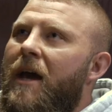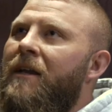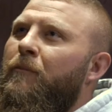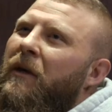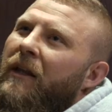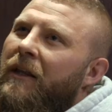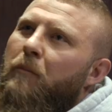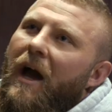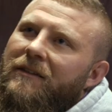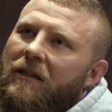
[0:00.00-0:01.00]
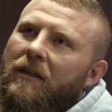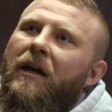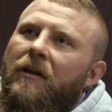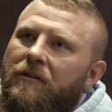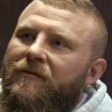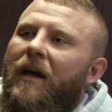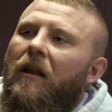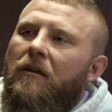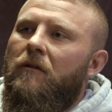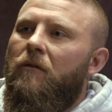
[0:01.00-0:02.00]
And peeling back the layers of
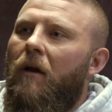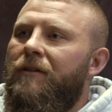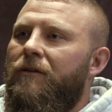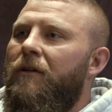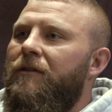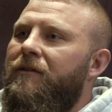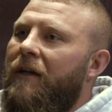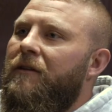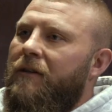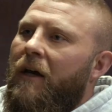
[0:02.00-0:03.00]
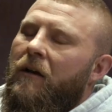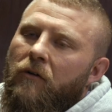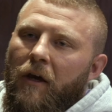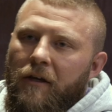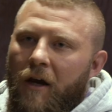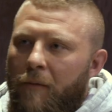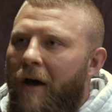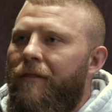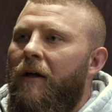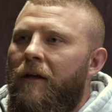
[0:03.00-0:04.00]
talent, right? So there's things that, okay, yeah, I'm
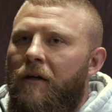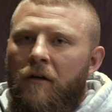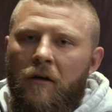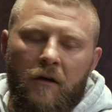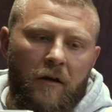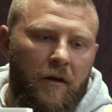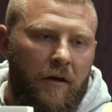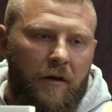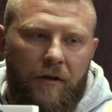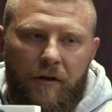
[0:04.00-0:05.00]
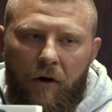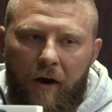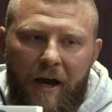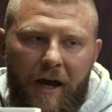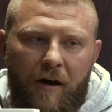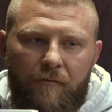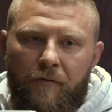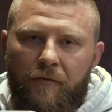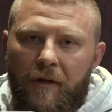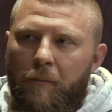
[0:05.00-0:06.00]
athletic, you know, I
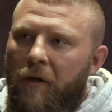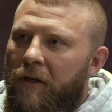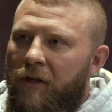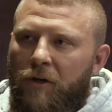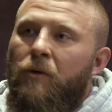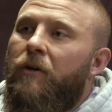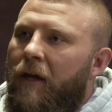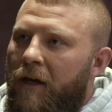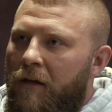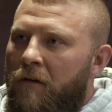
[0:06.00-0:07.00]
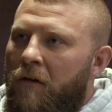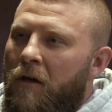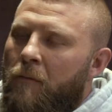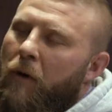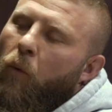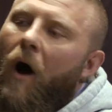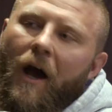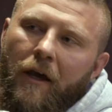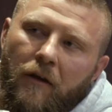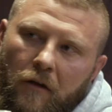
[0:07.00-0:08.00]
have the ability to communicate, but
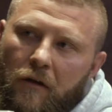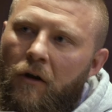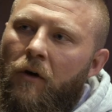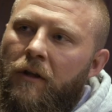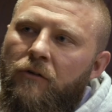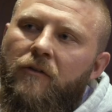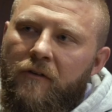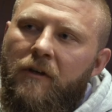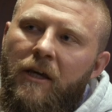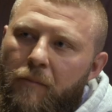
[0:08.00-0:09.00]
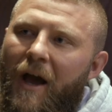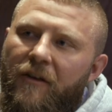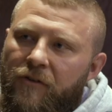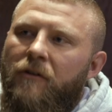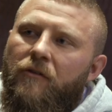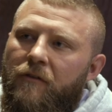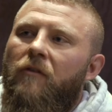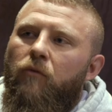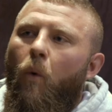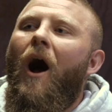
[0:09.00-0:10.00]
why? You know, and you just keep asking
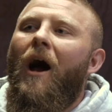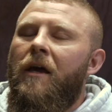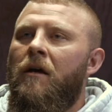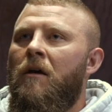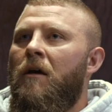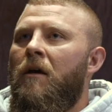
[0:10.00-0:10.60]
yourself why.